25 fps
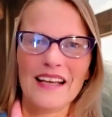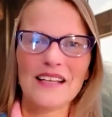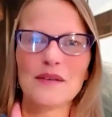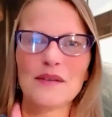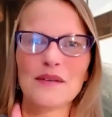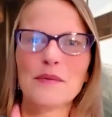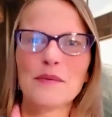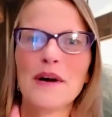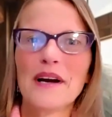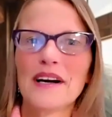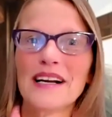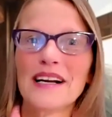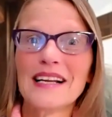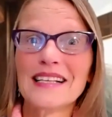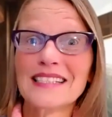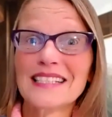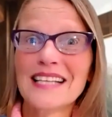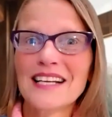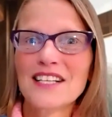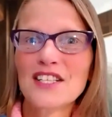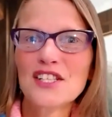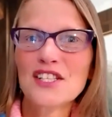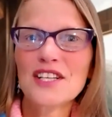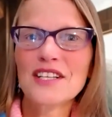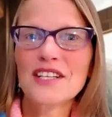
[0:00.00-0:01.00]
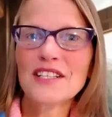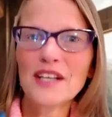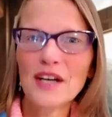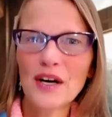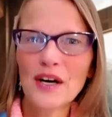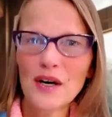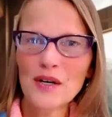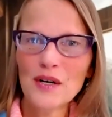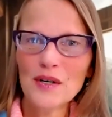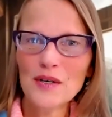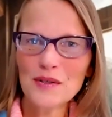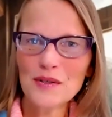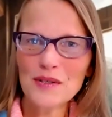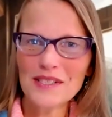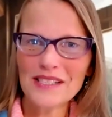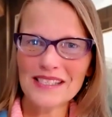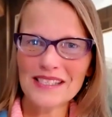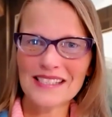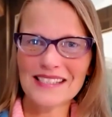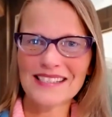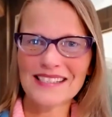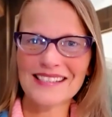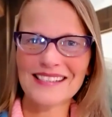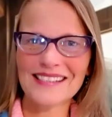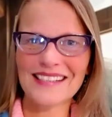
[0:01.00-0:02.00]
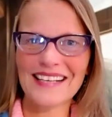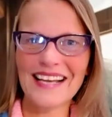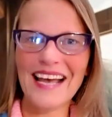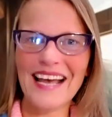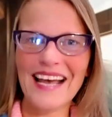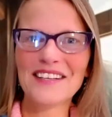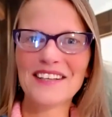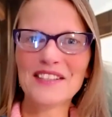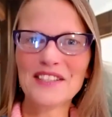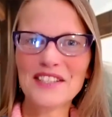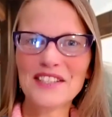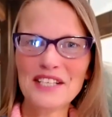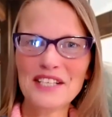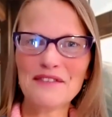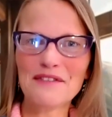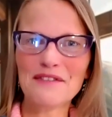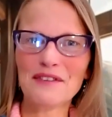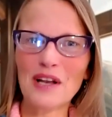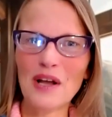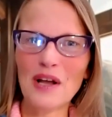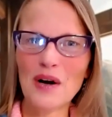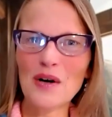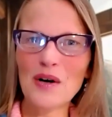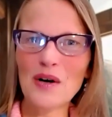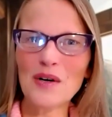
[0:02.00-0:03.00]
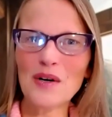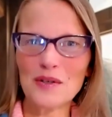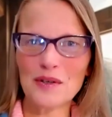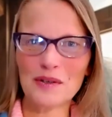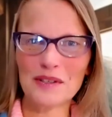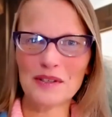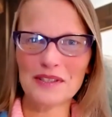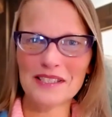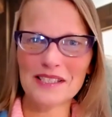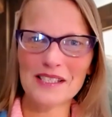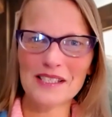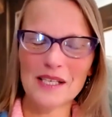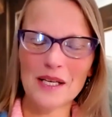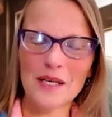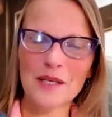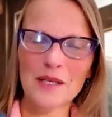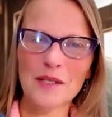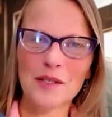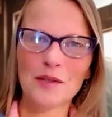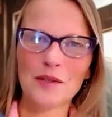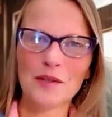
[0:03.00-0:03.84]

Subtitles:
And where attention goes, energy flows.